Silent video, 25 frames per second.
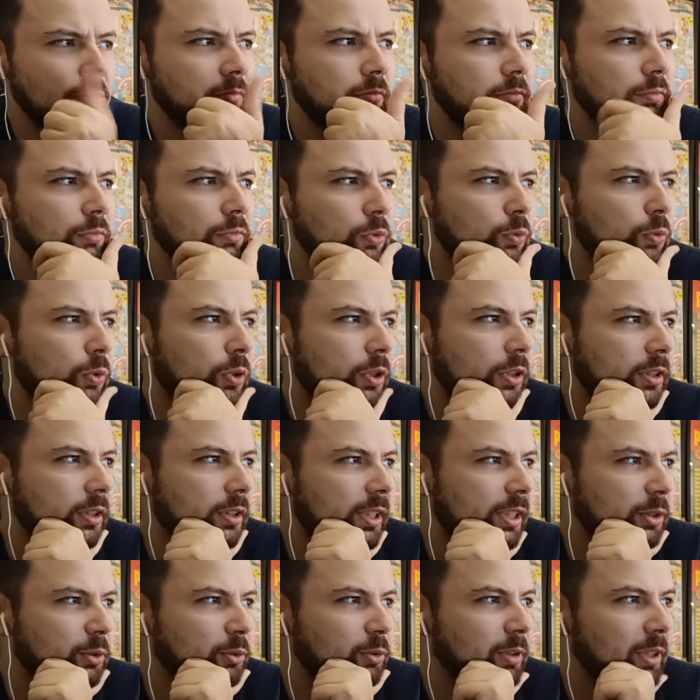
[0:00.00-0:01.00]
What?
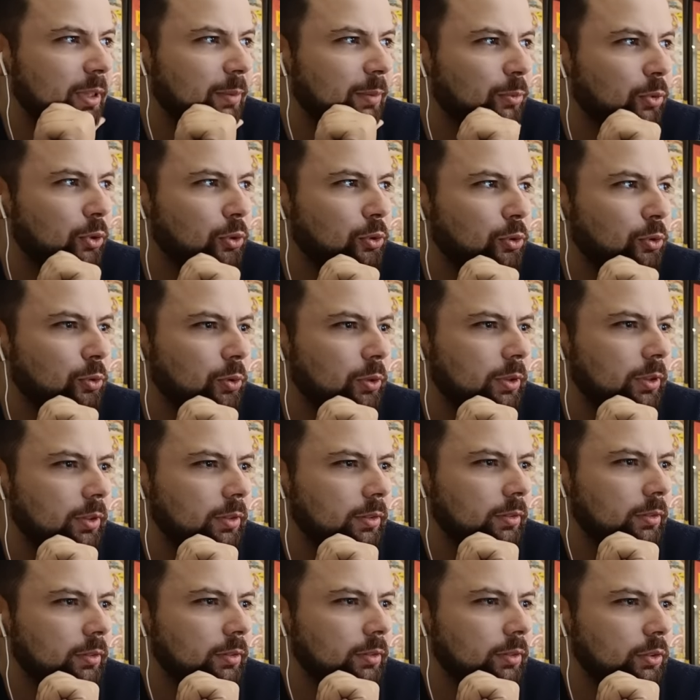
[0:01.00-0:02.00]
Actually, I'm not sure.
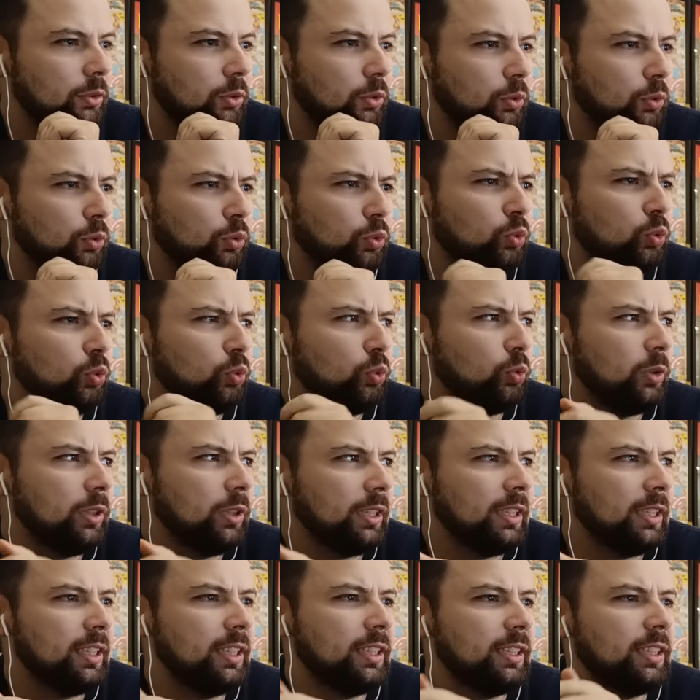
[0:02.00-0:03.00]
So
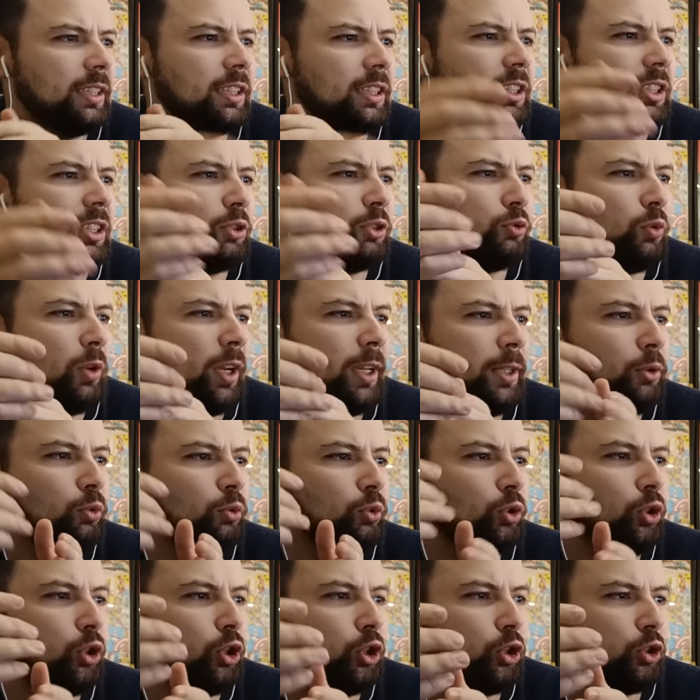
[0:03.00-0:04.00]
this is trying to
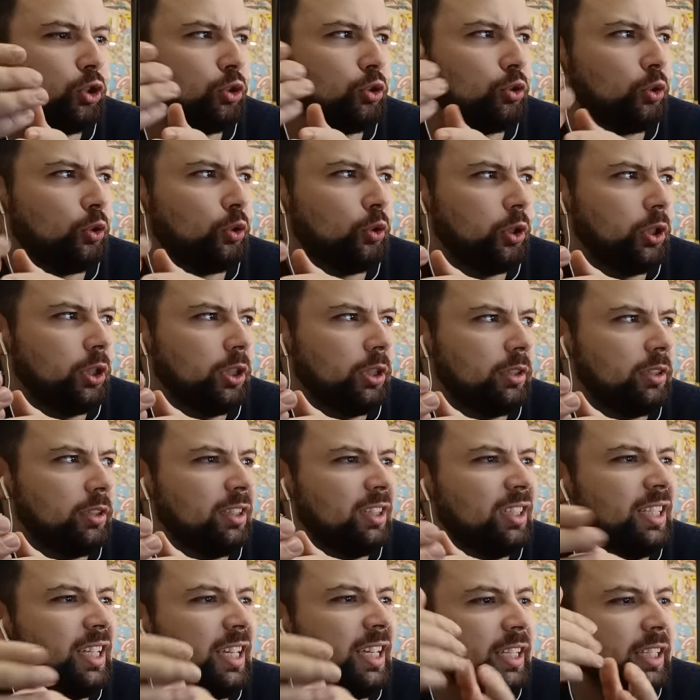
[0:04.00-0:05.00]
destroy
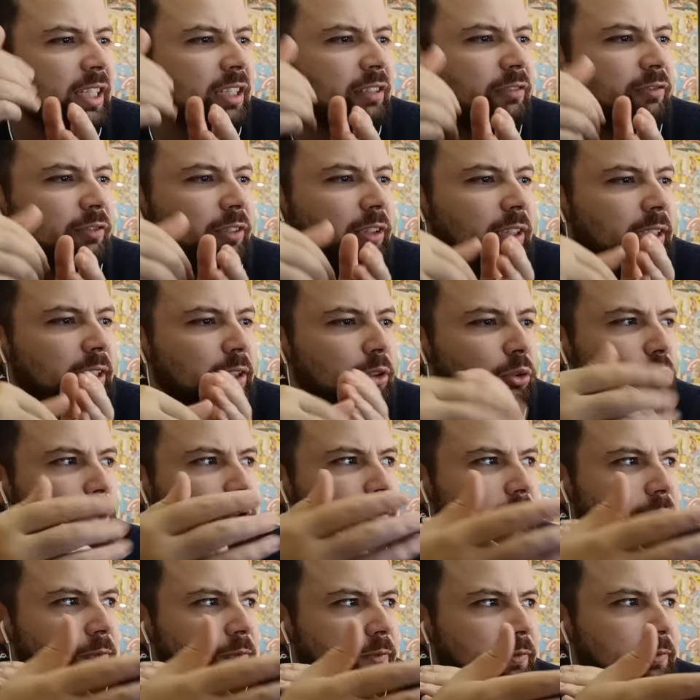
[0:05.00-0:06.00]
the equivalent
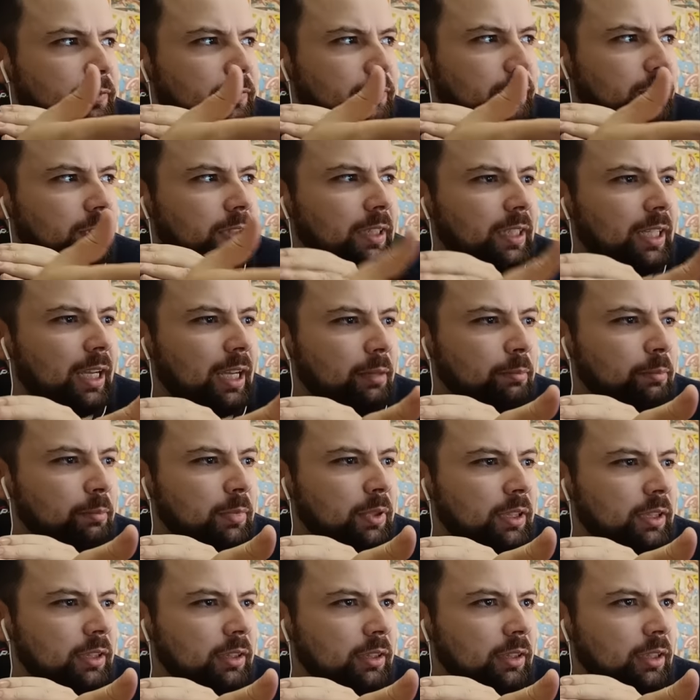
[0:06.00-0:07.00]
of
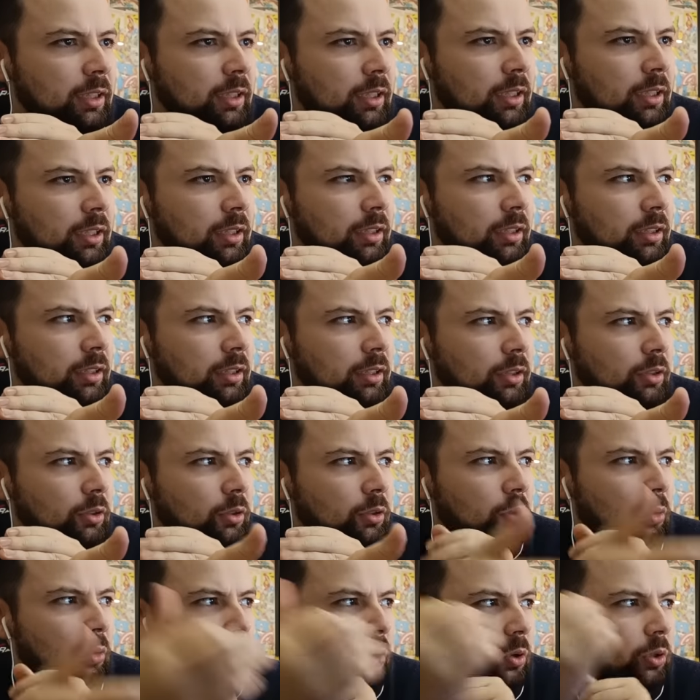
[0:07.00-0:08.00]
them
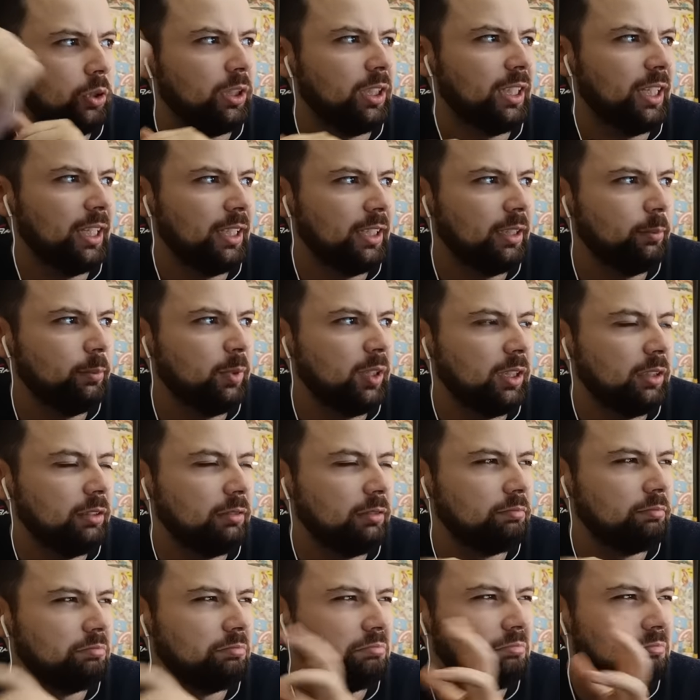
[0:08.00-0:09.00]
on the enemy.
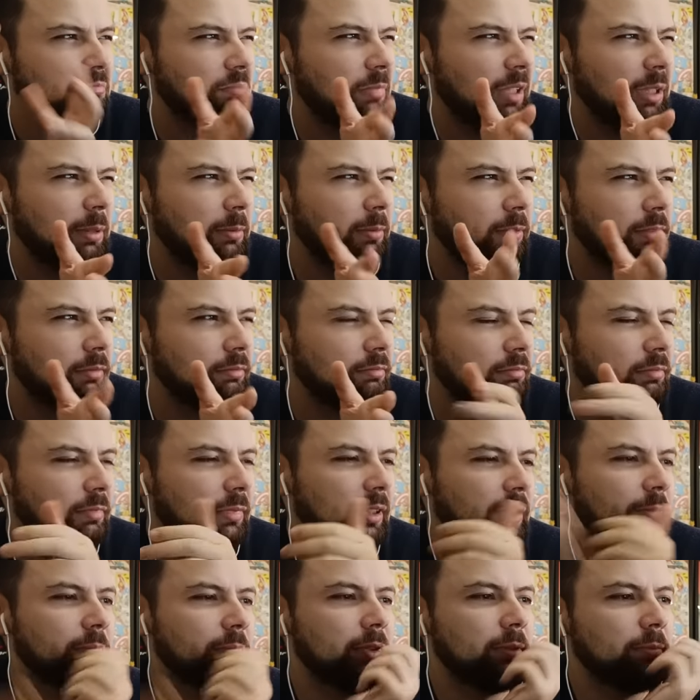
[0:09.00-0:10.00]
Maybe,
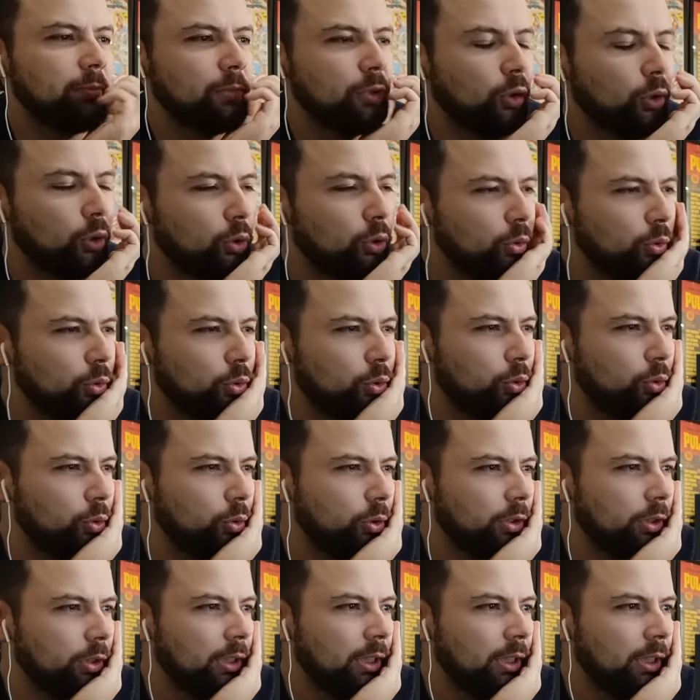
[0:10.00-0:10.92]
I'm not so sure.